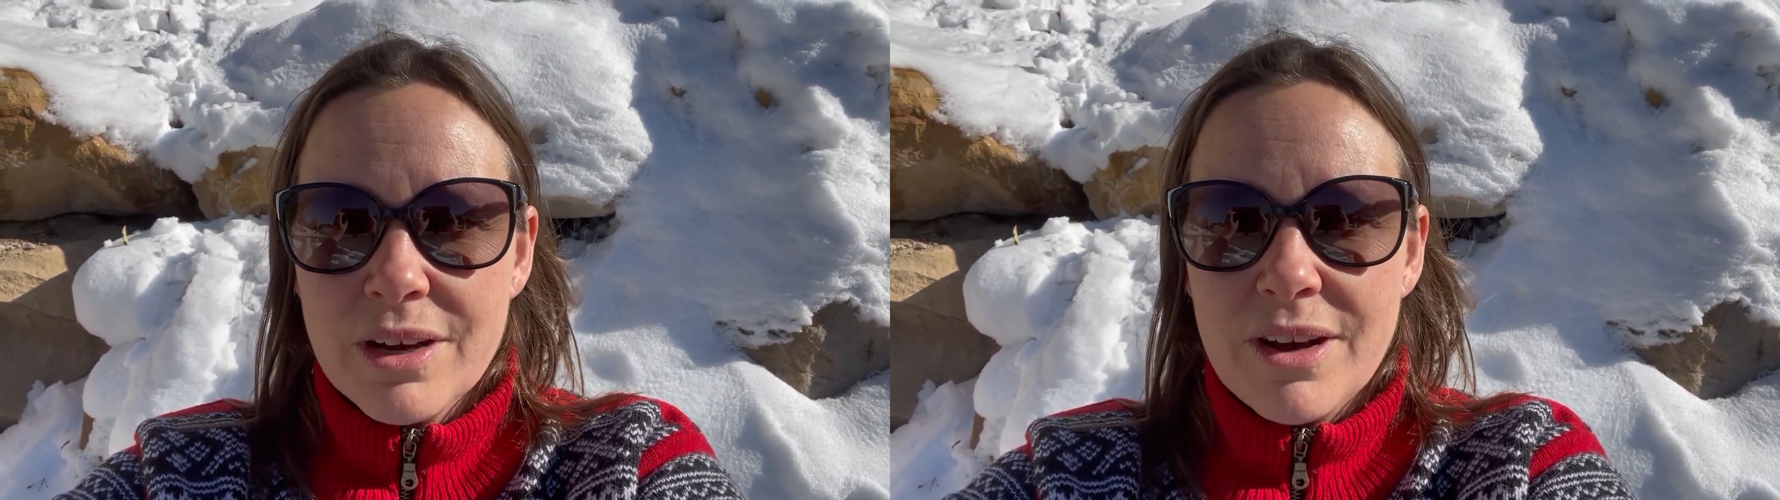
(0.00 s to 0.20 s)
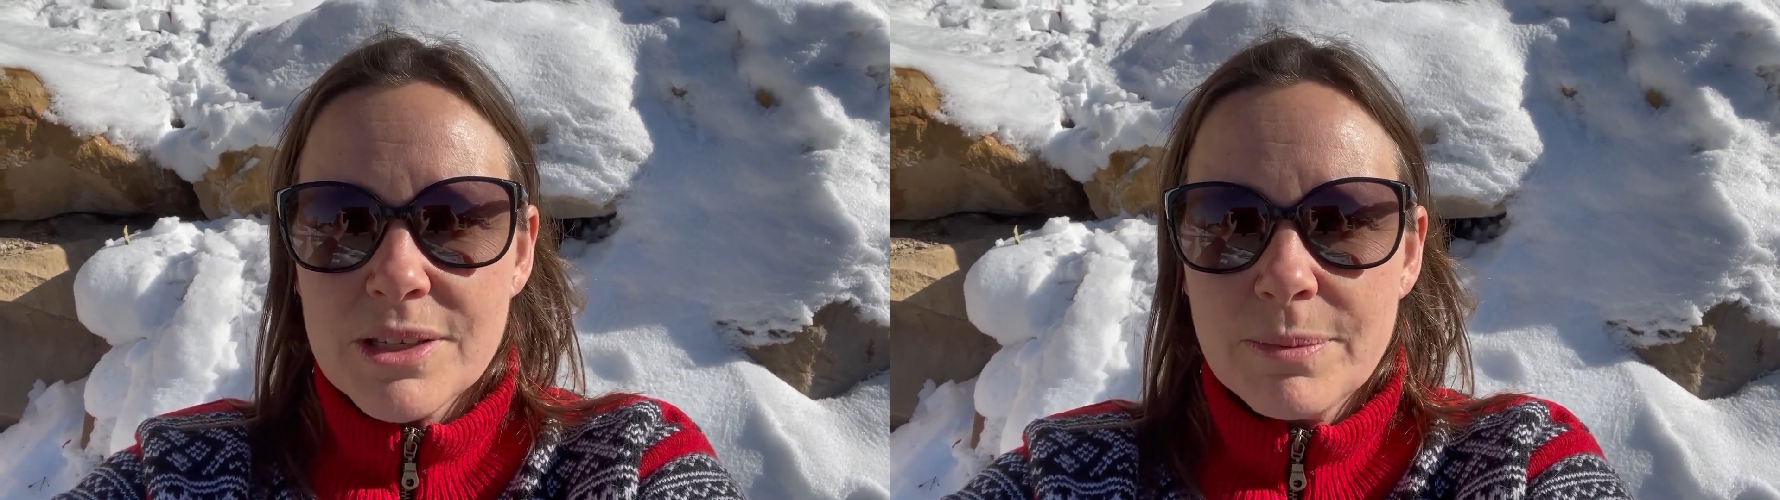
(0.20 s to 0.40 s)

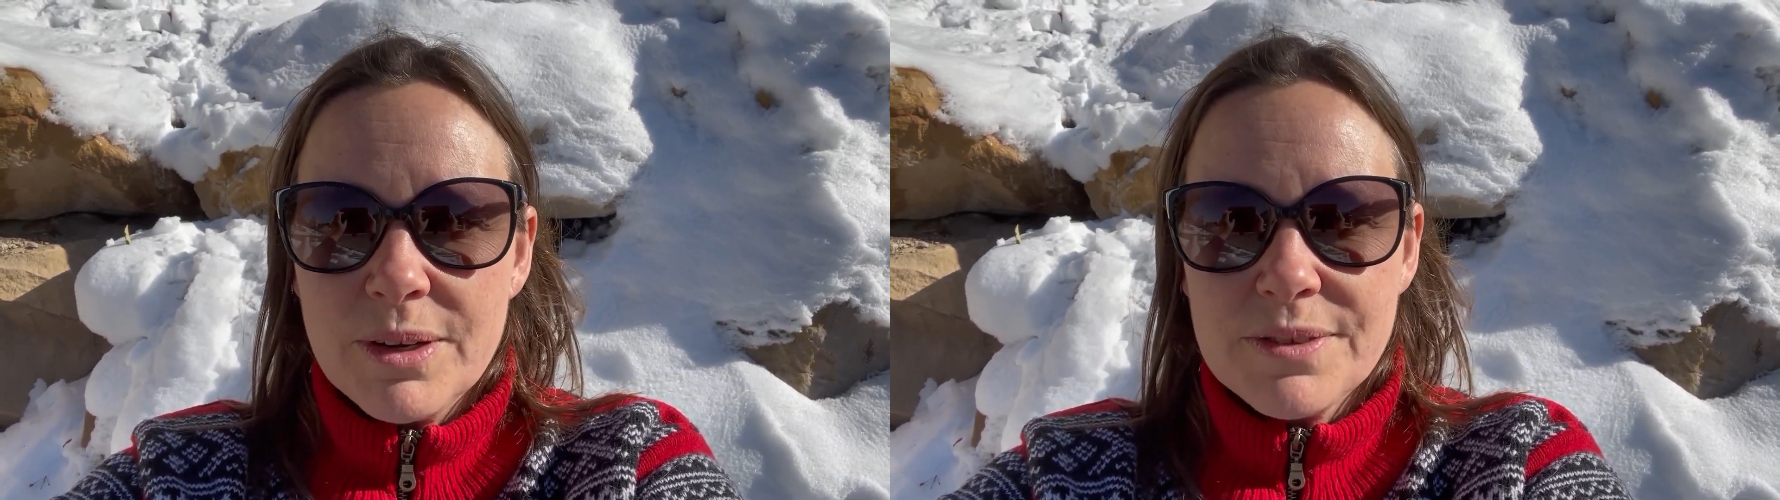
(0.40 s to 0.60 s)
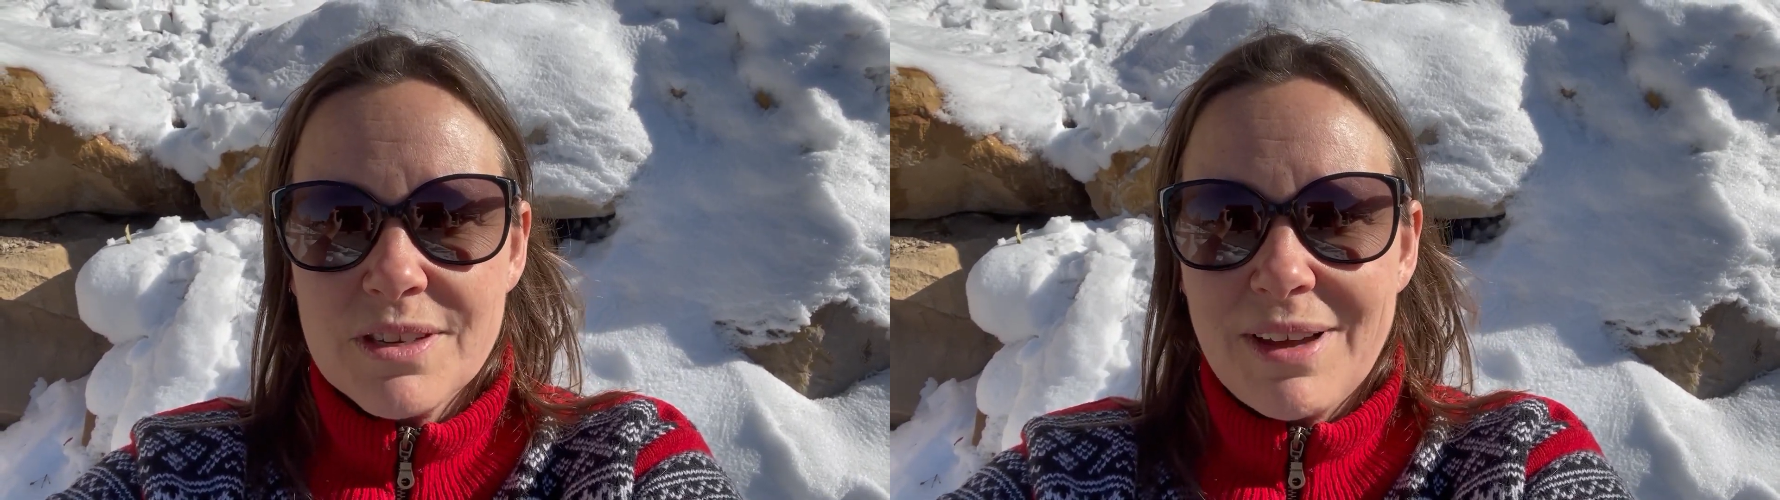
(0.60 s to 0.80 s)

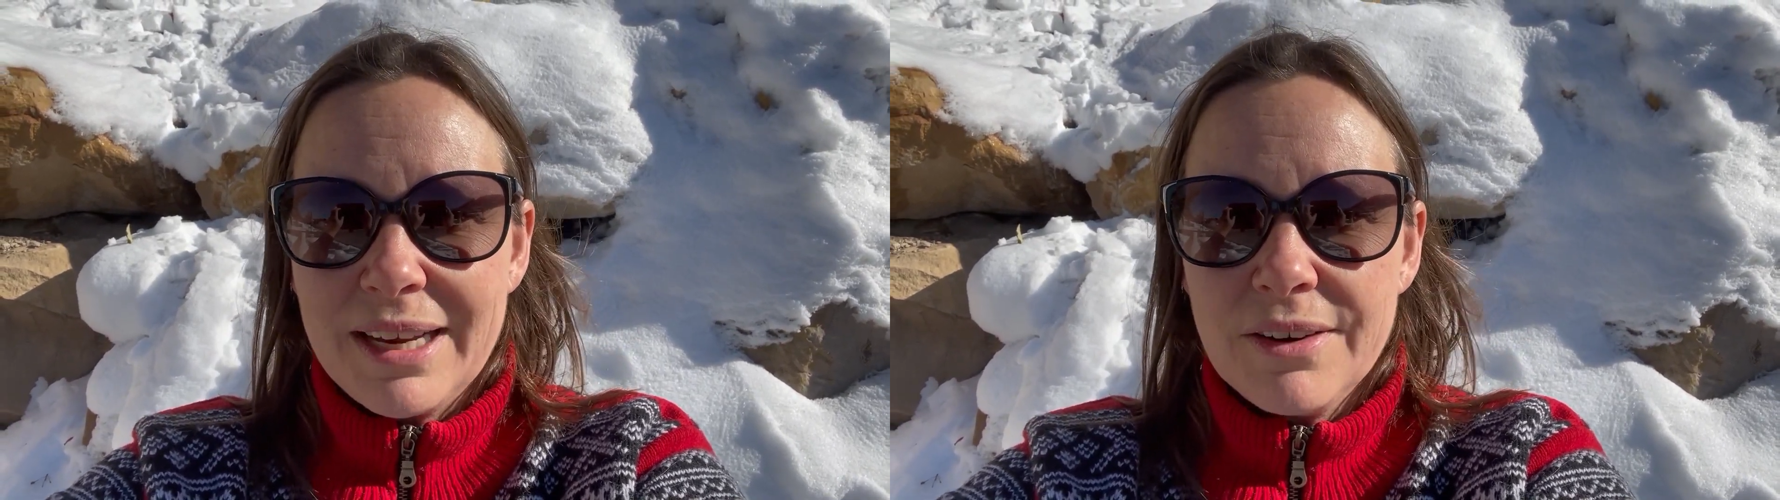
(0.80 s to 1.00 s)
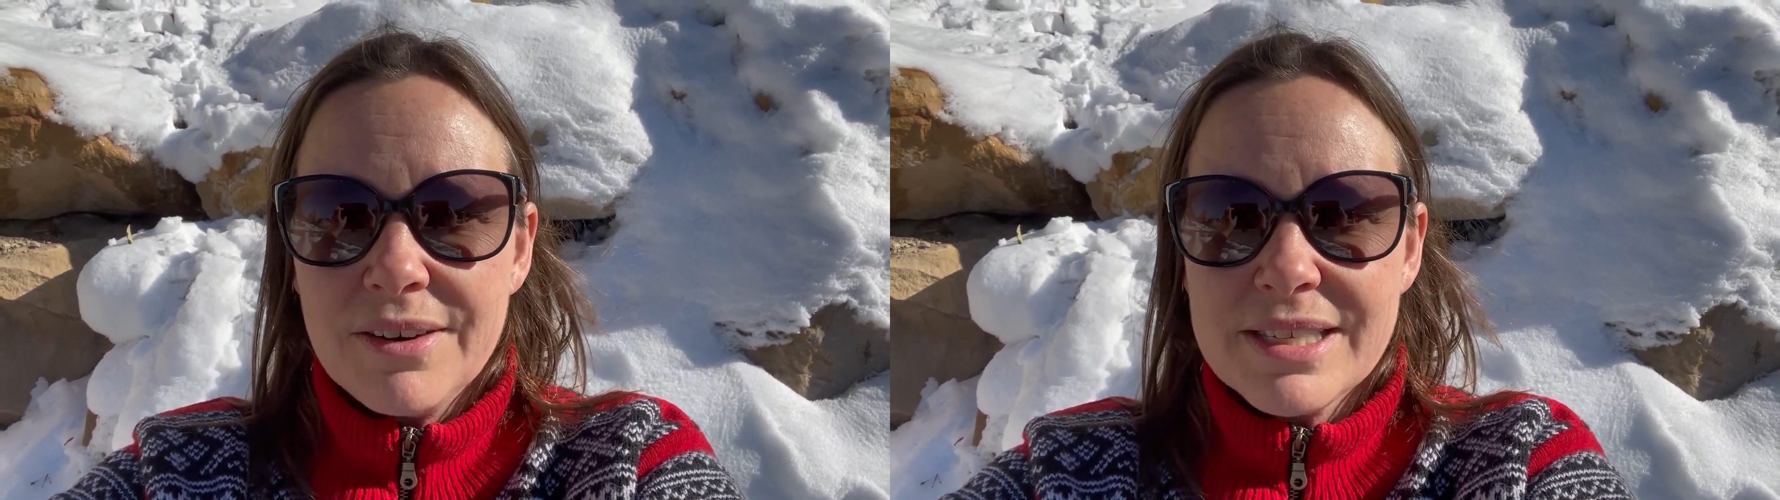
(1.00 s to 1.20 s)
Hospital of Stavanger